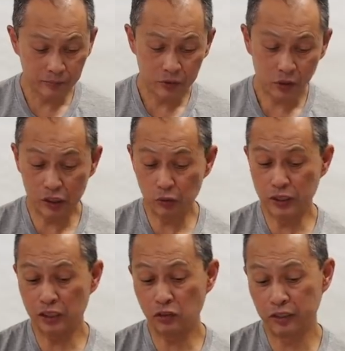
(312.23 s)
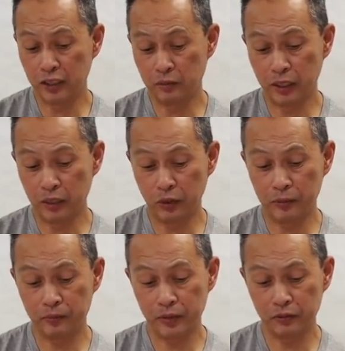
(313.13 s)
Oh, the switch is over here, by the way,
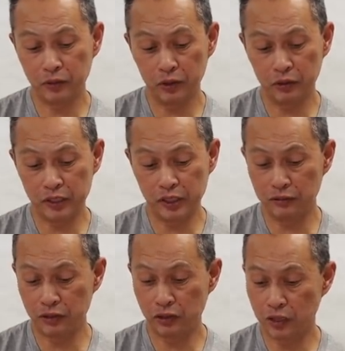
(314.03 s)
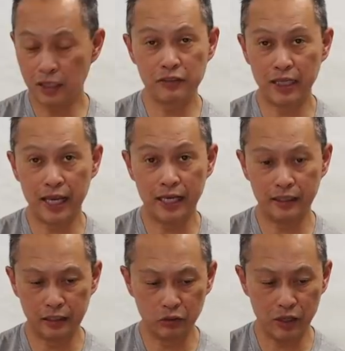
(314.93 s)
for your receiver. So that's very
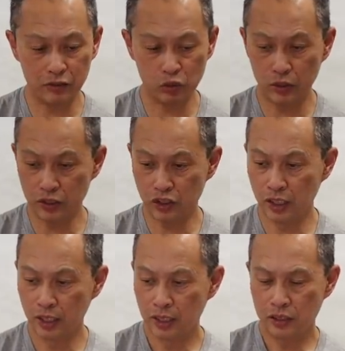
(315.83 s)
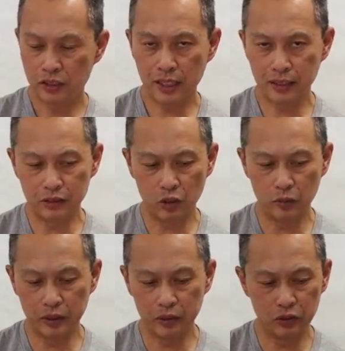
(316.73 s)
handy to have a switch. Just need to
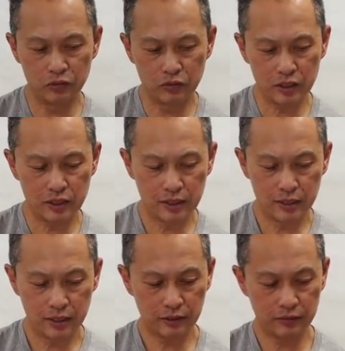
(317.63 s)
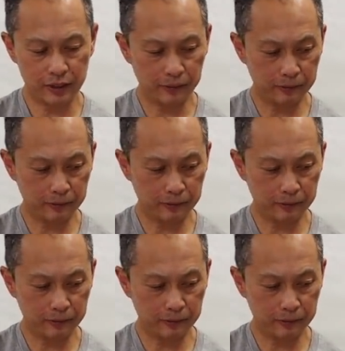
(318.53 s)
open the hood, flick.